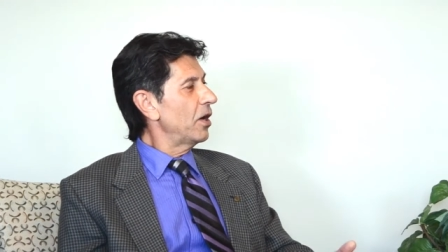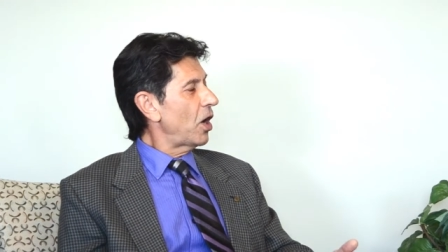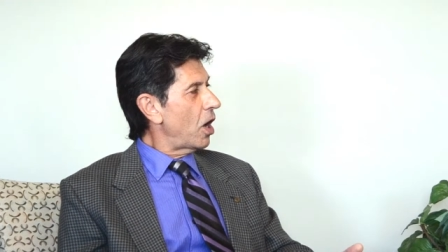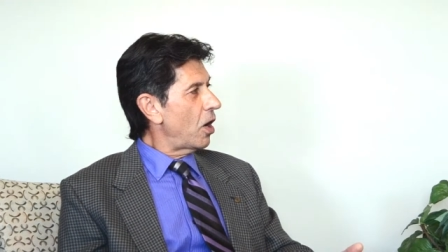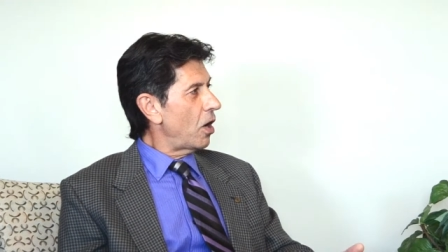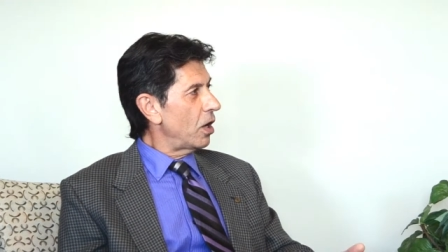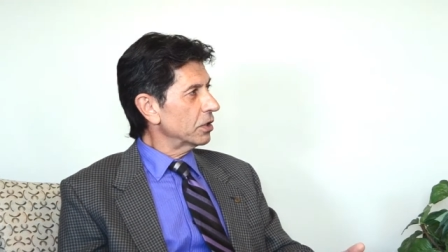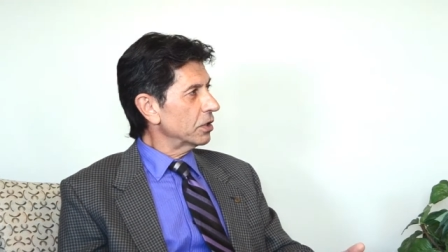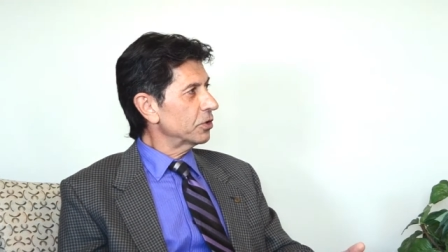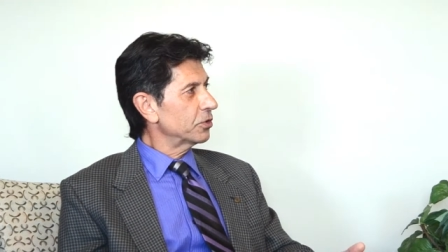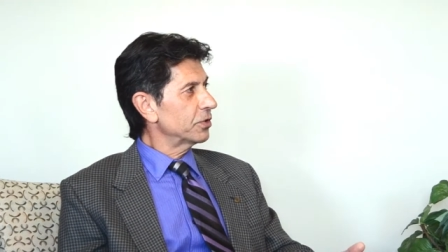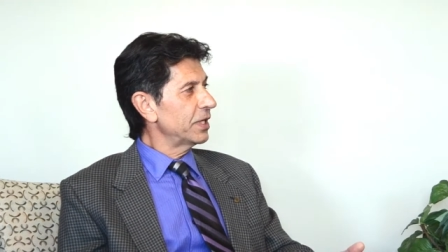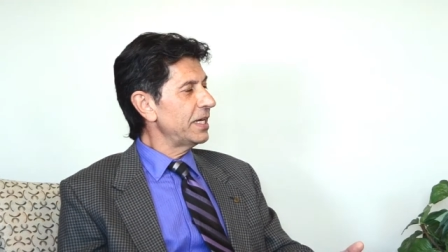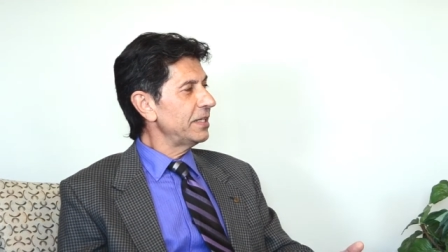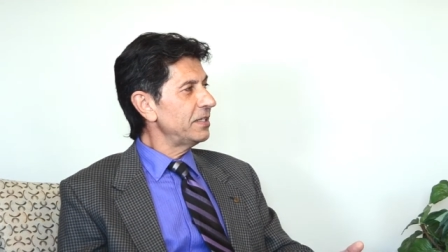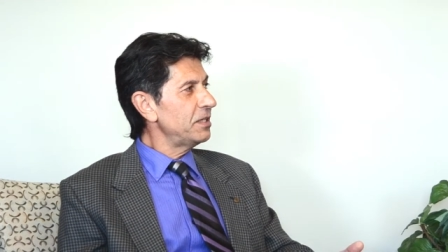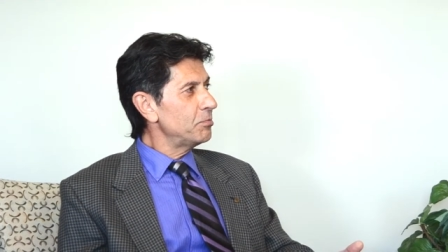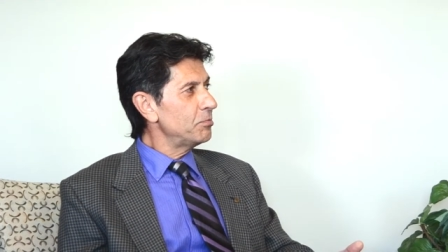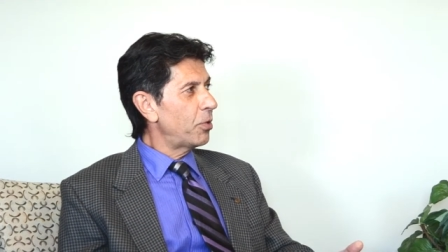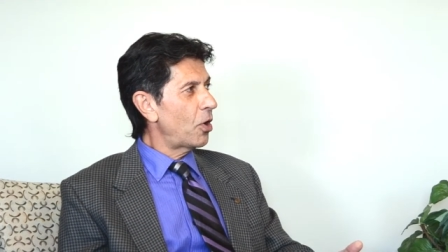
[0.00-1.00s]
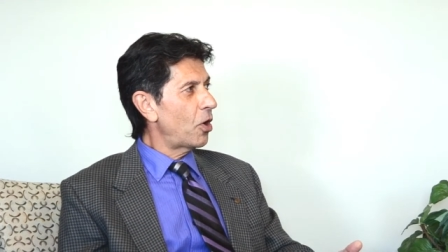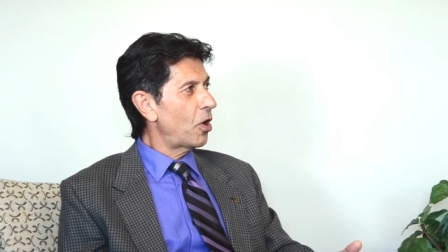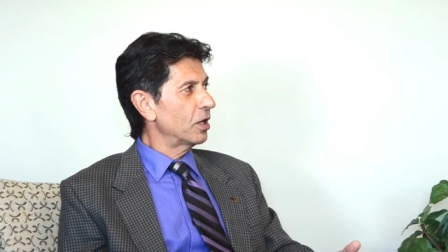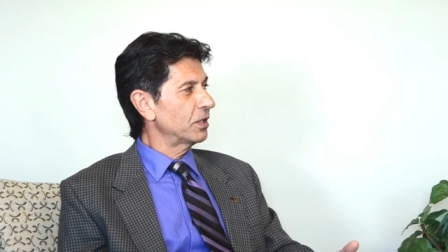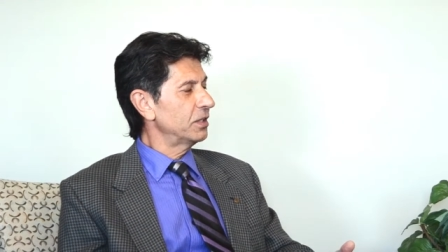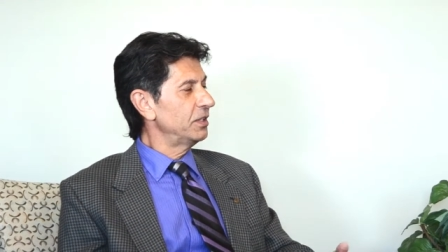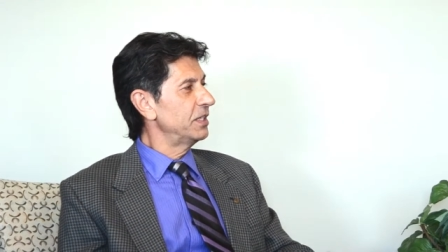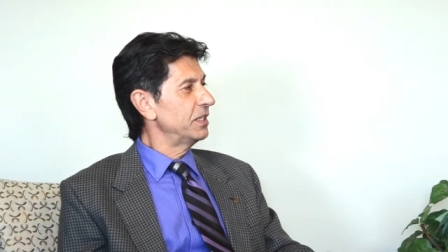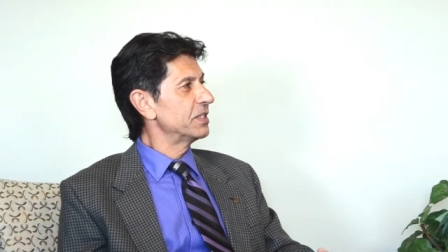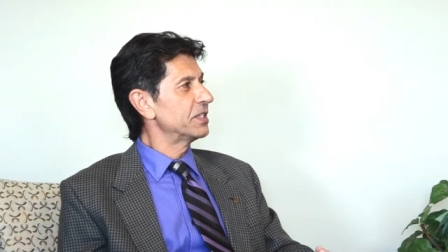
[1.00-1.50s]
our trading
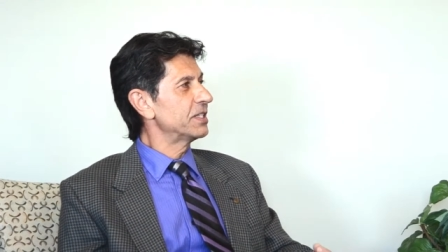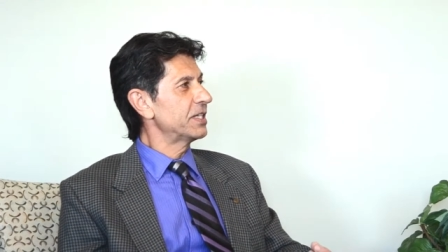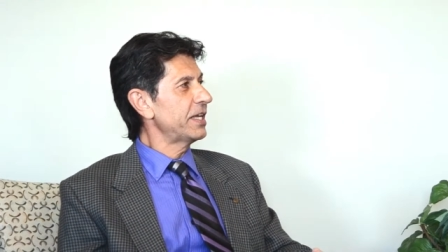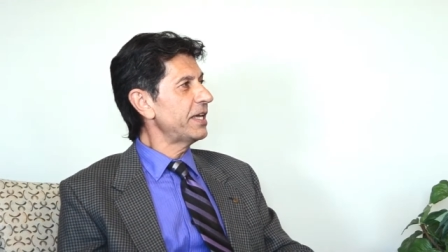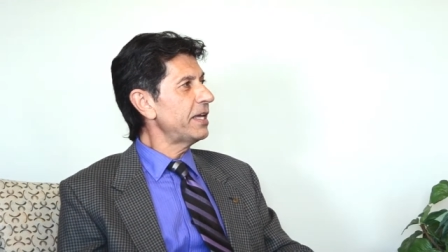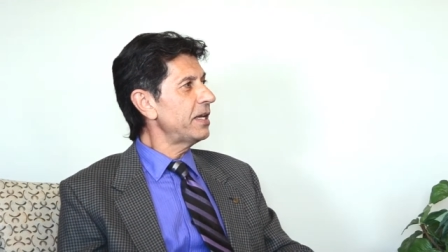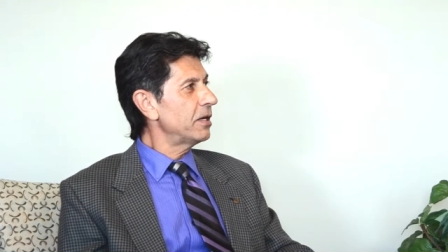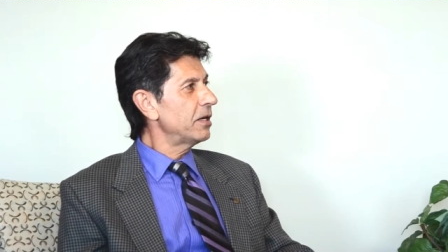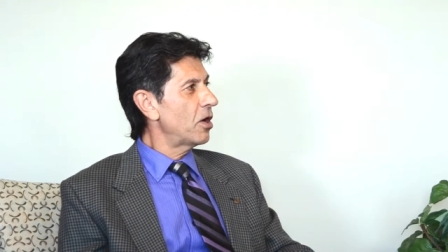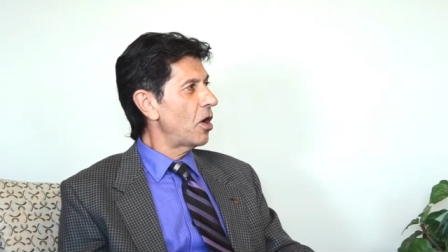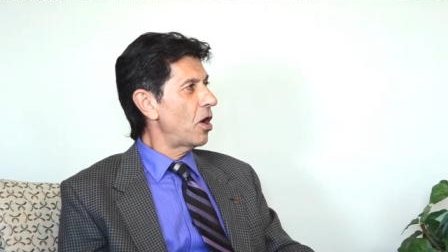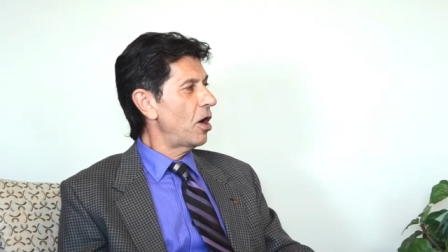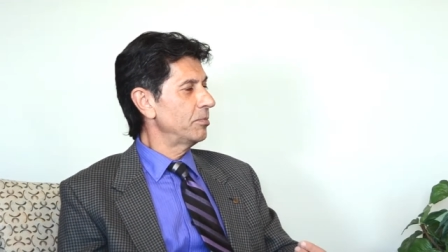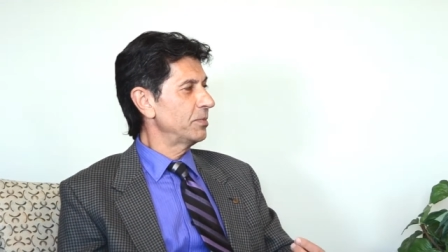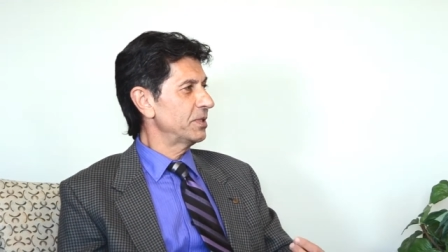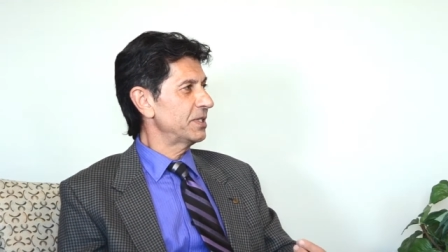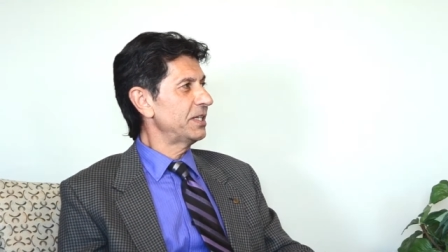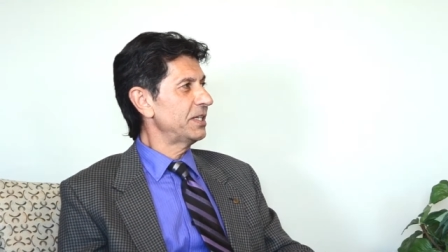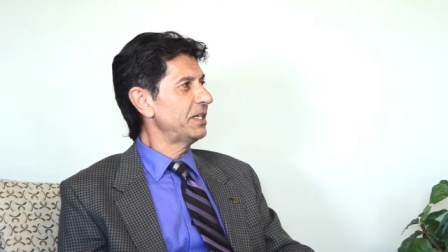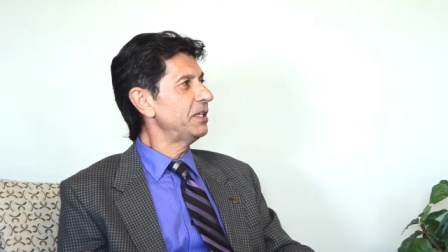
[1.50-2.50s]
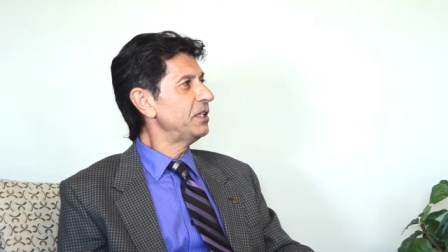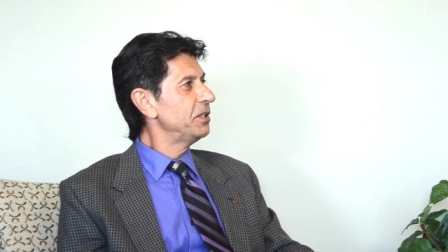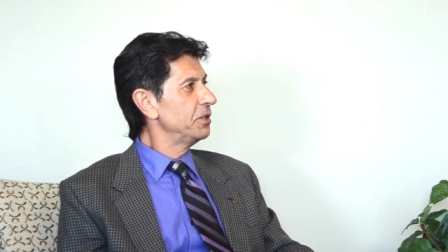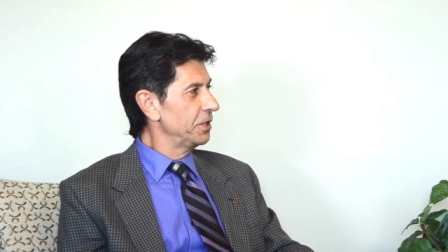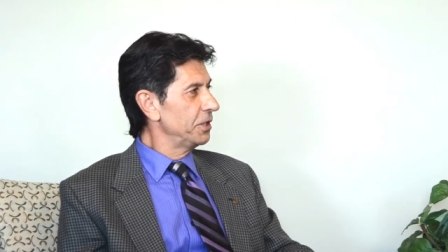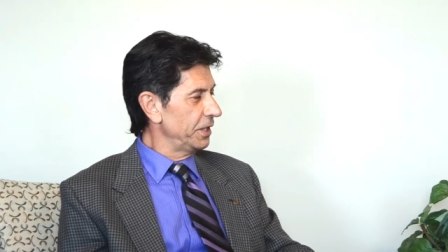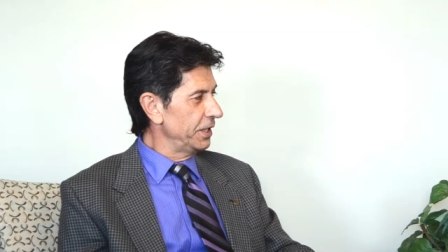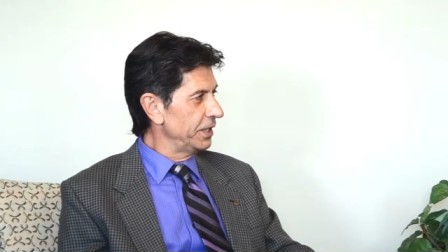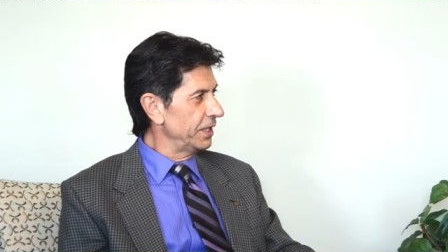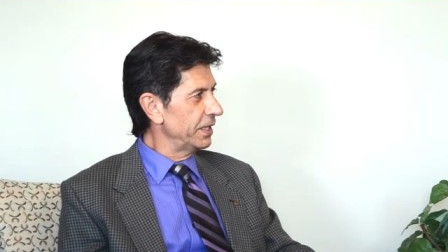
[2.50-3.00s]
partners' incomes in
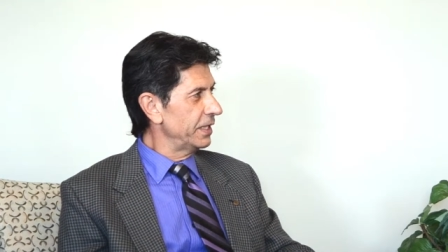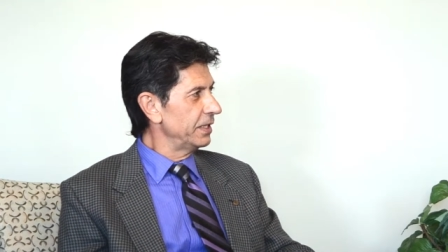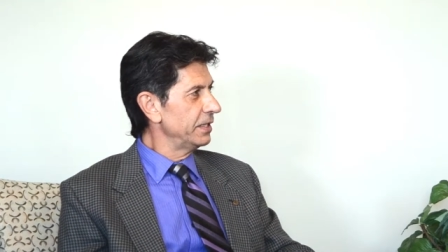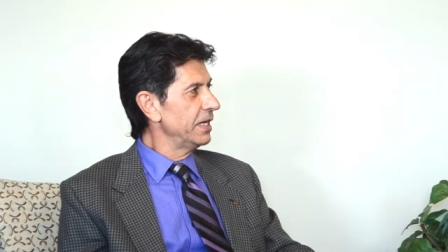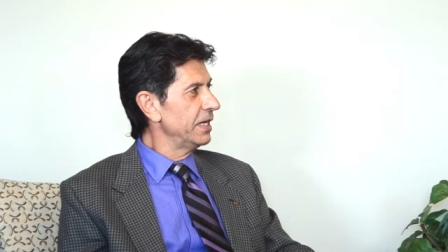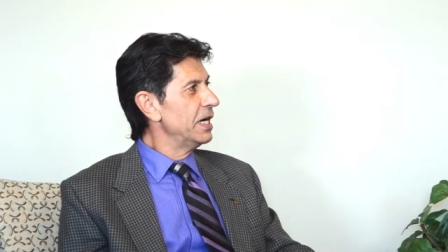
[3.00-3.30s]
turn,